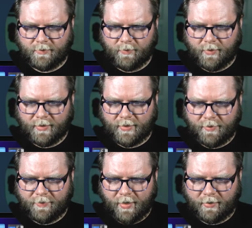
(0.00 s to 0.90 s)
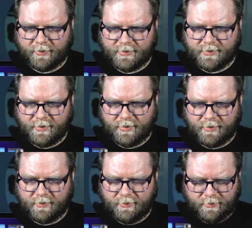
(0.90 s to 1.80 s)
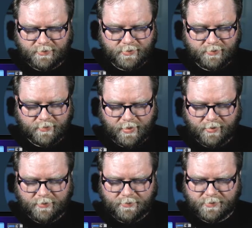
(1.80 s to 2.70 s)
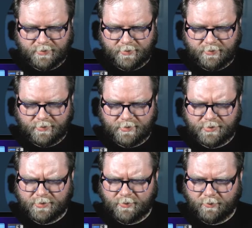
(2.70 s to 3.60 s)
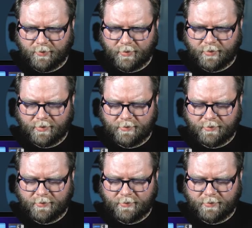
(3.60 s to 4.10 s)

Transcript: write that policy to that user. This should work.